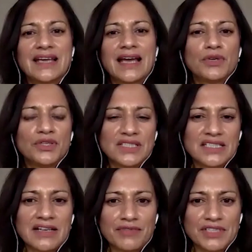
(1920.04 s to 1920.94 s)
in how we use it
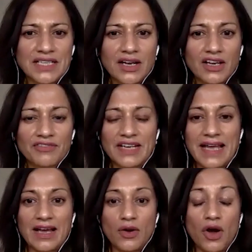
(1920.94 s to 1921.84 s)
in everyday life, and
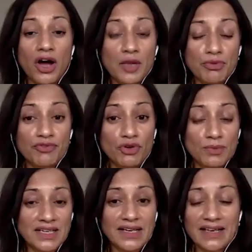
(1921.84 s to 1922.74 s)
how high
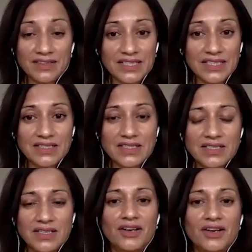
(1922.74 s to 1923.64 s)
performers like
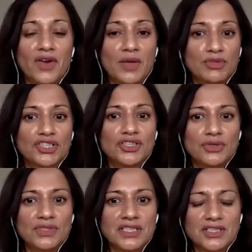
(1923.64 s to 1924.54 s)
athletes are able to
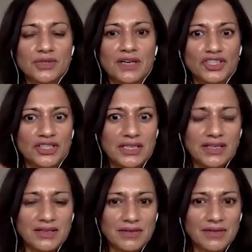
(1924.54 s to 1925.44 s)
use it to actually
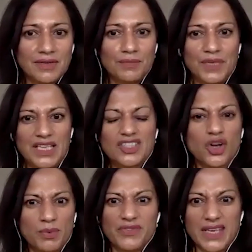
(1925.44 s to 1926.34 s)
be
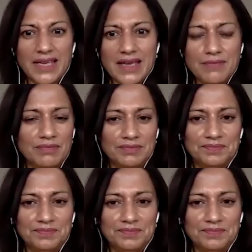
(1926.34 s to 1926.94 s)
top of their game.